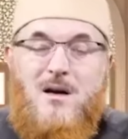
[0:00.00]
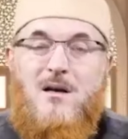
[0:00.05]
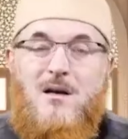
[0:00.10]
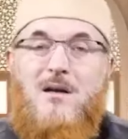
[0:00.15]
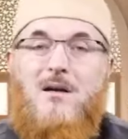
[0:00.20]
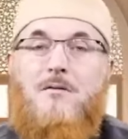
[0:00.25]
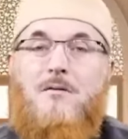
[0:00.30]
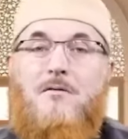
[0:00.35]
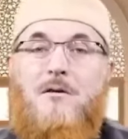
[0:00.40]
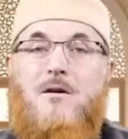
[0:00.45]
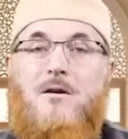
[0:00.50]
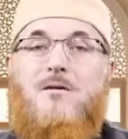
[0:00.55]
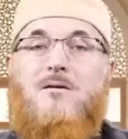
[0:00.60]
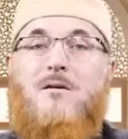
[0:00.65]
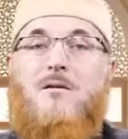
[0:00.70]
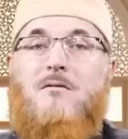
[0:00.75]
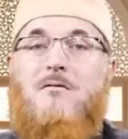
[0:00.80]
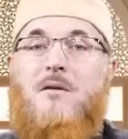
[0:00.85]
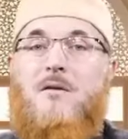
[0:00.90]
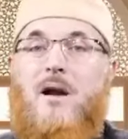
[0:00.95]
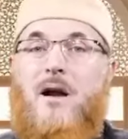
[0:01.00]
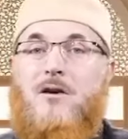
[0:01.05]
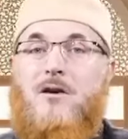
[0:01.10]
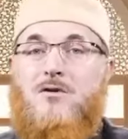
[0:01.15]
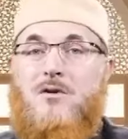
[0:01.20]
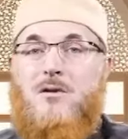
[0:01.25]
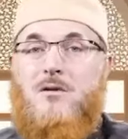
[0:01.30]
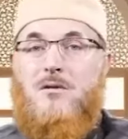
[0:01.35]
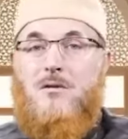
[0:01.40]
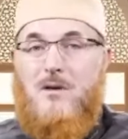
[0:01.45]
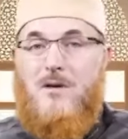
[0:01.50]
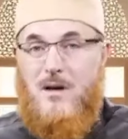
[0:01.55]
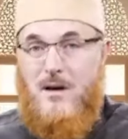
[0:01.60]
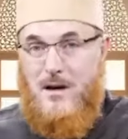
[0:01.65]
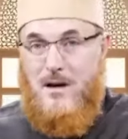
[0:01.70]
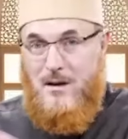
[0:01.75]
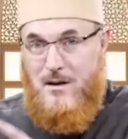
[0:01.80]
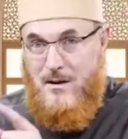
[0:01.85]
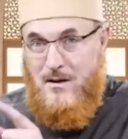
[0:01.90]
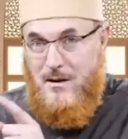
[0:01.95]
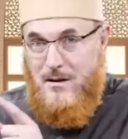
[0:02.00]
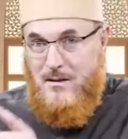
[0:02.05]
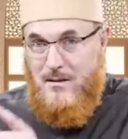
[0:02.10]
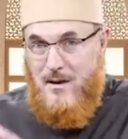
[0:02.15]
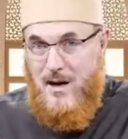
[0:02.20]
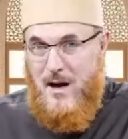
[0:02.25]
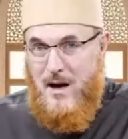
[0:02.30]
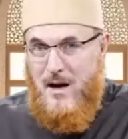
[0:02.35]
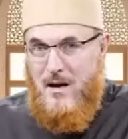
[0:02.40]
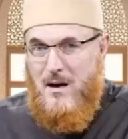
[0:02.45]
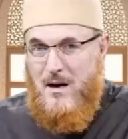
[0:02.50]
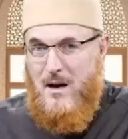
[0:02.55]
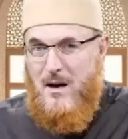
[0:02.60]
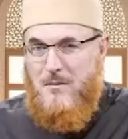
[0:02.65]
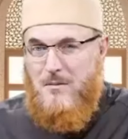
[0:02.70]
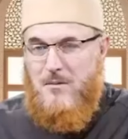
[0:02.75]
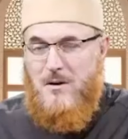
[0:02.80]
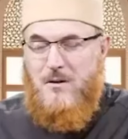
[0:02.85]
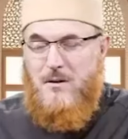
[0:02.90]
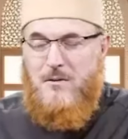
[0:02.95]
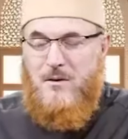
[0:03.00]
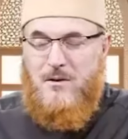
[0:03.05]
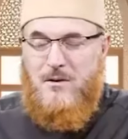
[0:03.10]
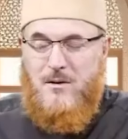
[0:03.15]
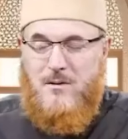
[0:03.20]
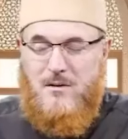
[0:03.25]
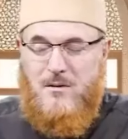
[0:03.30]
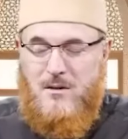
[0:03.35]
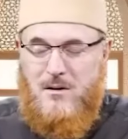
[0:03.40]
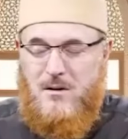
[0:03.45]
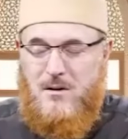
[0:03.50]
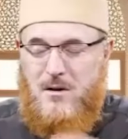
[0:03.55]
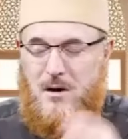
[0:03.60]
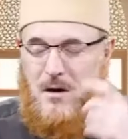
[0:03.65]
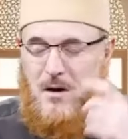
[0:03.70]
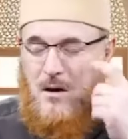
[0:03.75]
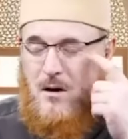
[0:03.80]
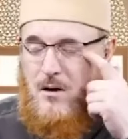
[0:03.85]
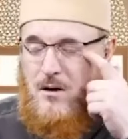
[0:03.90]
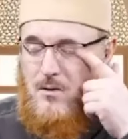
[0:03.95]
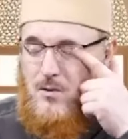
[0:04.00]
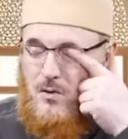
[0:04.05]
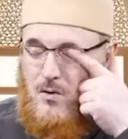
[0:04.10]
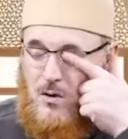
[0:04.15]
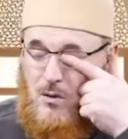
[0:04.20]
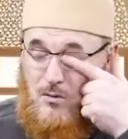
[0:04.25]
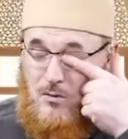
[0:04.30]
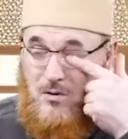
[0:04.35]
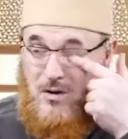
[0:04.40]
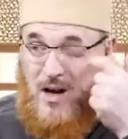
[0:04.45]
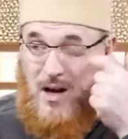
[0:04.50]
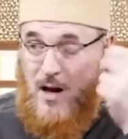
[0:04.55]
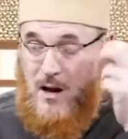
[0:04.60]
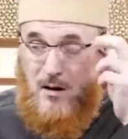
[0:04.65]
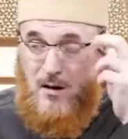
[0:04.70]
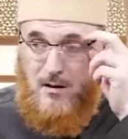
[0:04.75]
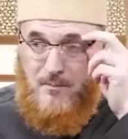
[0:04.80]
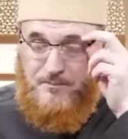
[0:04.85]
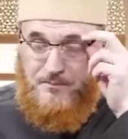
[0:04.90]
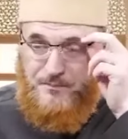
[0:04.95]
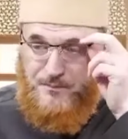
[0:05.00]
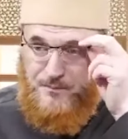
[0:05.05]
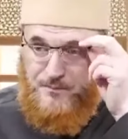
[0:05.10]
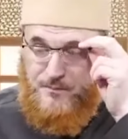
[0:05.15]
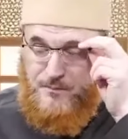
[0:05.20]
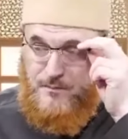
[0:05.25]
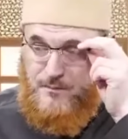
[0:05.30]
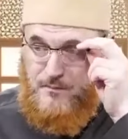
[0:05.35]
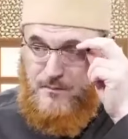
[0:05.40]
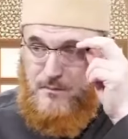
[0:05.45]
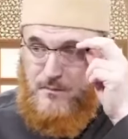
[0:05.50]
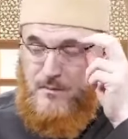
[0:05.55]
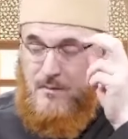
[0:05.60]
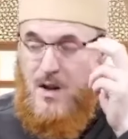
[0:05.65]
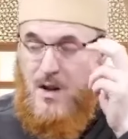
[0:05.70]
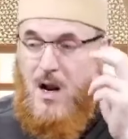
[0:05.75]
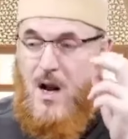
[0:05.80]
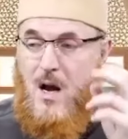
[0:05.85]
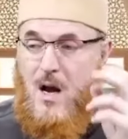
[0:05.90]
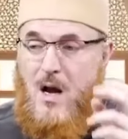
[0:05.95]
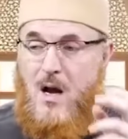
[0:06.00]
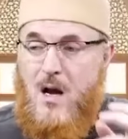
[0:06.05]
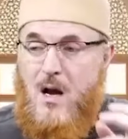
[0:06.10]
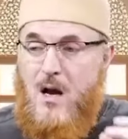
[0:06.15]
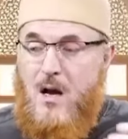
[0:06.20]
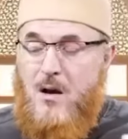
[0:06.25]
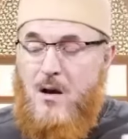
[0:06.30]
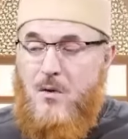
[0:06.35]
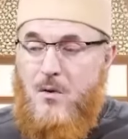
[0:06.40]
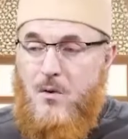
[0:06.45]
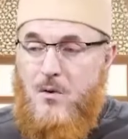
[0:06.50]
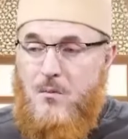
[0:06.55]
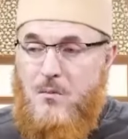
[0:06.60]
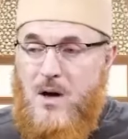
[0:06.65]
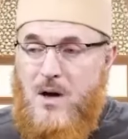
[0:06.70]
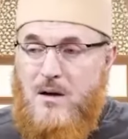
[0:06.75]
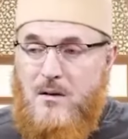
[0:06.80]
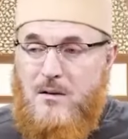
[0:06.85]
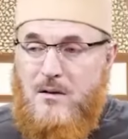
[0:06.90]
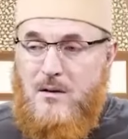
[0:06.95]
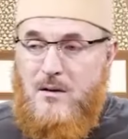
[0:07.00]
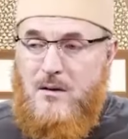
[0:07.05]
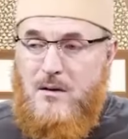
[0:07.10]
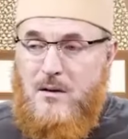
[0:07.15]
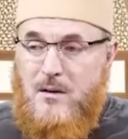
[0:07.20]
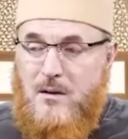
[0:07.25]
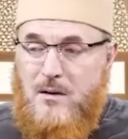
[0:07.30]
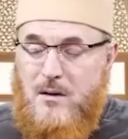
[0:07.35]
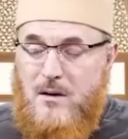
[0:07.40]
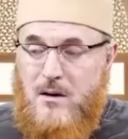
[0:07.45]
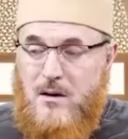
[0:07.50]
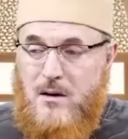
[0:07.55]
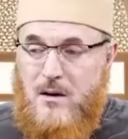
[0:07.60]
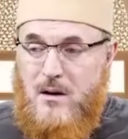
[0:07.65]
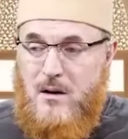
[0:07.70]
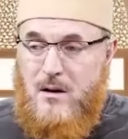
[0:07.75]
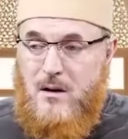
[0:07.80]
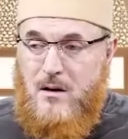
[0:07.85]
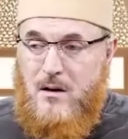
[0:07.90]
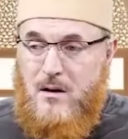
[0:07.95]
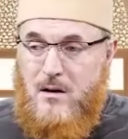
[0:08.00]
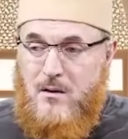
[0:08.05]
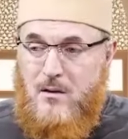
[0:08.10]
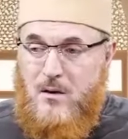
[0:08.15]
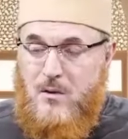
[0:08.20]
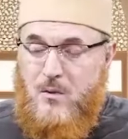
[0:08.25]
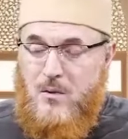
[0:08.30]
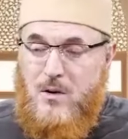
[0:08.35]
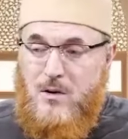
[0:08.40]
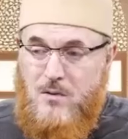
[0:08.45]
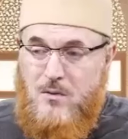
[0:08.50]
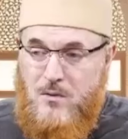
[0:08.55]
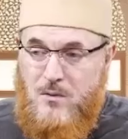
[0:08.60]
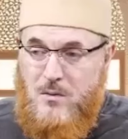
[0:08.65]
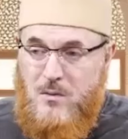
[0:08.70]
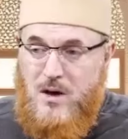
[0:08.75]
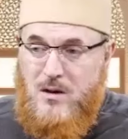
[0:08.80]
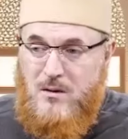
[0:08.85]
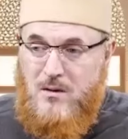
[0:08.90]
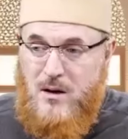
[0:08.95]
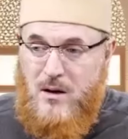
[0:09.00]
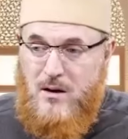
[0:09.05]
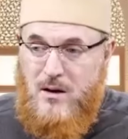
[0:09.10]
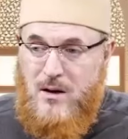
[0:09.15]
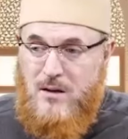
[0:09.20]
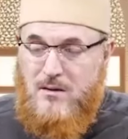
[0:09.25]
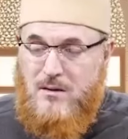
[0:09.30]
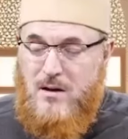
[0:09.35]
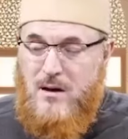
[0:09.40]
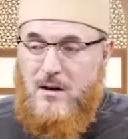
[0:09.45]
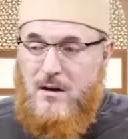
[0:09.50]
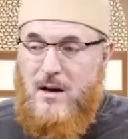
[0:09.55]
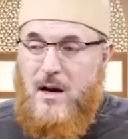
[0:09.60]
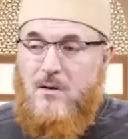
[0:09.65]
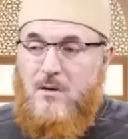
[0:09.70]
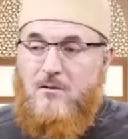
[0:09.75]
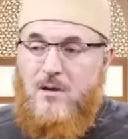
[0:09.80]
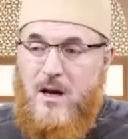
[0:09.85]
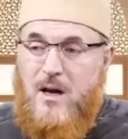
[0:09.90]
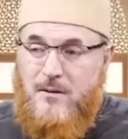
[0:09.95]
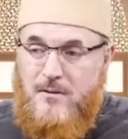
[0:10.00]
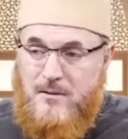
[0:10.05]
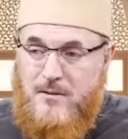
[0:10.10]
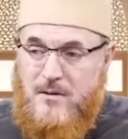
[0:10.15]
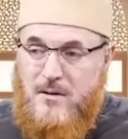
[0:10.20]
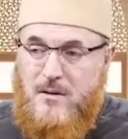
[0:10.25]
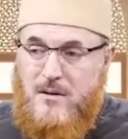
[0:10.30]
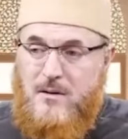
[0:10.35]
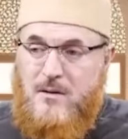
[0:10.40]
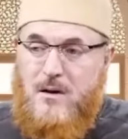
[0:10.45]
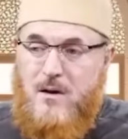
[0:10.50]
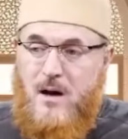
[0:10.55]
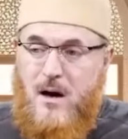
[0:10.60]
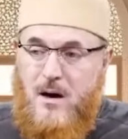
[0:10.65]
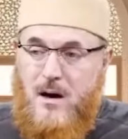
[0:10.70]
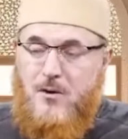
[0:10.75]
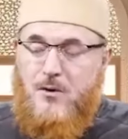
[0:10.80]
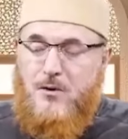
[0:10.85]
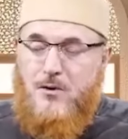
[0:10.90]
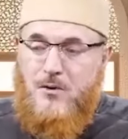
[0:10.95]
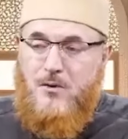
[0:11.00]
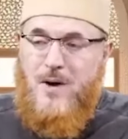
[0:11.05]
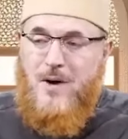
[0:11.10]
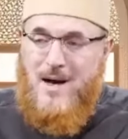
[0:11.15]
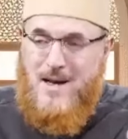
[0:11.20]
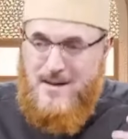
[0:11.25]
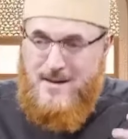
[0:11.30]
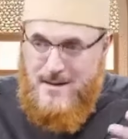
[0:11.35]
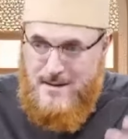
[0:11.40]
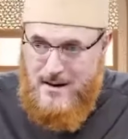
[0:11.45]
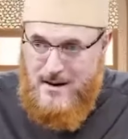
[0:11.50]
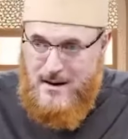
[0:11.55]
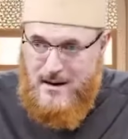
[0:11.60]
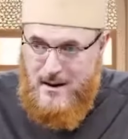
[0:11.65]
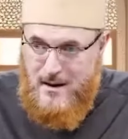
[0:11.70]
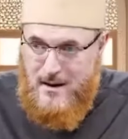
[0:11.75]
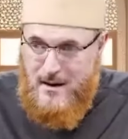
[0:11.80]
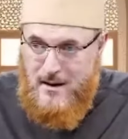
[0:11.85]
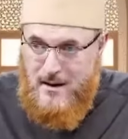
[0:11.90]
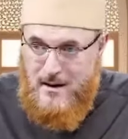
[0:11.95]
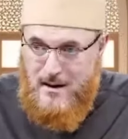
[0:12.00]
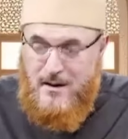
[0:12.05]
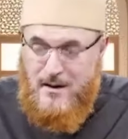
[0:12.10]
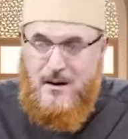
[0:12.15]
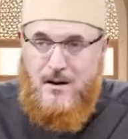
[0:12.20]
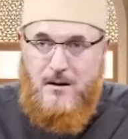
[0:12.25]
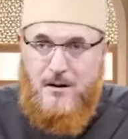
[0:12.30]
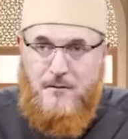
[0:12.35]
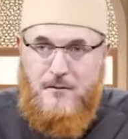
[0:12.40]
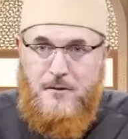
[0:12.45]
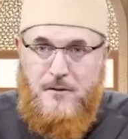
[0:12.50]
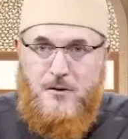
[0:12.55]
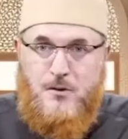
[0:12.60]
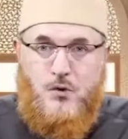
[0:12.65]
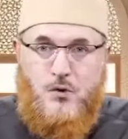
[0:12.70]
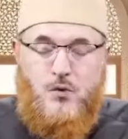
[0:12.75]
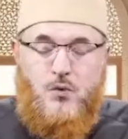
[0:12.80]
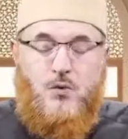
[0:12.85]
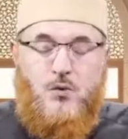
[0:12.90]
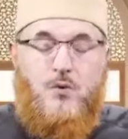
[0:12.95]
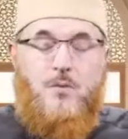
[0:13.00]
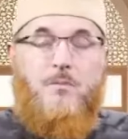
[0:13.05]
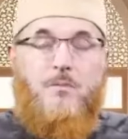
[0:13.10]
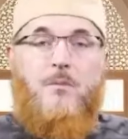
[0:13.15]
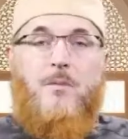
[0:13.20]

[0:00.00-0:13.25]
The first revelation in this ayah, I believe it is Surah Al-Nahl, and the Almighty, in what the Almighty Allah said, and we have sent unto you a dhikr, here refers to